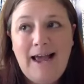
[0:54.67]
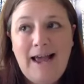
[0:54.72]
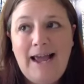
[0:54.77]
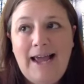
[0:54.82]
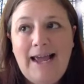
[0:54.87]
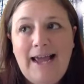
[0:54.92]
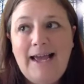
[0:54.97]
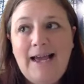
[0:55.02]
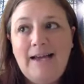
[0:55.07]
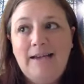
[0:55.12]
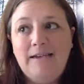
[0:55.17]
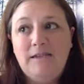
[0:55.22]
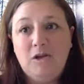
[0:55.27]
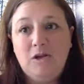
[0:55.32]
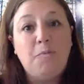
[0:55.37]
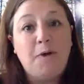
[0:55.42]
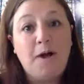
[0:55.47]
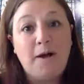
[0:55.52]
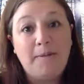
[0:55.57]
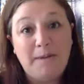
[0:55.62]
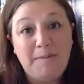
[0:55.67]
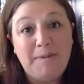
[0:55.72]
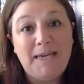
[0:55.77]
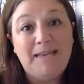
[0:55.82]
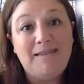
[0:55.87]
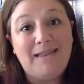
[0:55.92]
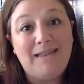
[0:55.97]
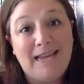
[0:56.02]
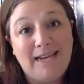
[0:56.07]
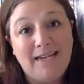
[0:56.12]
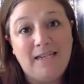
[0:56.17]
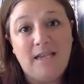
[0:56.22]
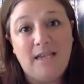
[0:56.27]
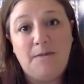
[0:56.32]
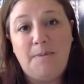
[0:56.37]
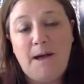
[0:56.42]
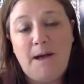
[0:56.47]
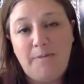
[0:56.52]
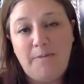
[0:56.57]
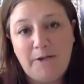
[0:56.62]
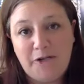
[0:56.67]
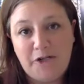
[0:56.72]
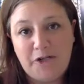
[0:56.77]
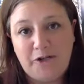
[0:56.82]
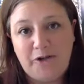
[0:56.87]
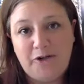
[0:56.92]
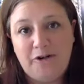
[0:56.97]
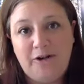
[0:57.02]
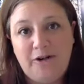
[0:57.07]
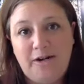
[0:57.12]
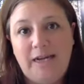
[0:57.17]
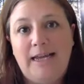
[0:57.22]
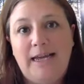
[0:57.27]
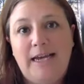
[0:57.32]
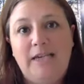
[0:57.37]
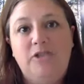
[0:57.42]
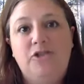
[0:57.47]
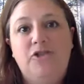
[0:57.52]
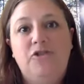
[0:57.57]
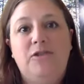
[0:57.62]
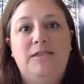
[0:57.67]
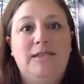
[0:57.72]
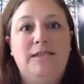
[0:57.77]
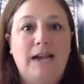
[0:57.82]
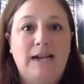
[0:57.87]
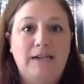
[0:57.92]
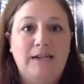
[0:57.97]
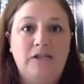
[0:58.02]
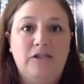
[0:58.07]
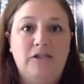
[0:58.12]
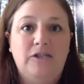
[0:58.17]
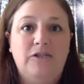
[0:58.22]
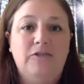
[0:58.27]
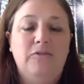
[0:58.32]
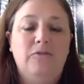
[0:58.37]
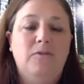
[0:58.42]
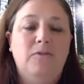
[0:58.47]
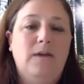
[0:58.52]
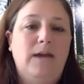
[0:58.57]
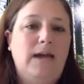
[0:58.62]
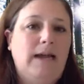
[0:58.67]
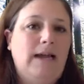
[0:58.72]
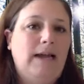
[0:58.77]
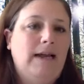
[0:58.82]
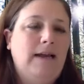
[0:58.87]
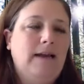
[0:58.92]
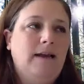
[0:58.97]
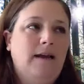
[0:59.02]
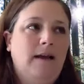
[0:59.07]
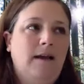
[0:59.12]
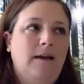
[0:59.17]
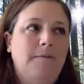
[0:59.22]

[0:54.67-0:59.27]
and there'll probably be a link to the publisher in case you decide to do a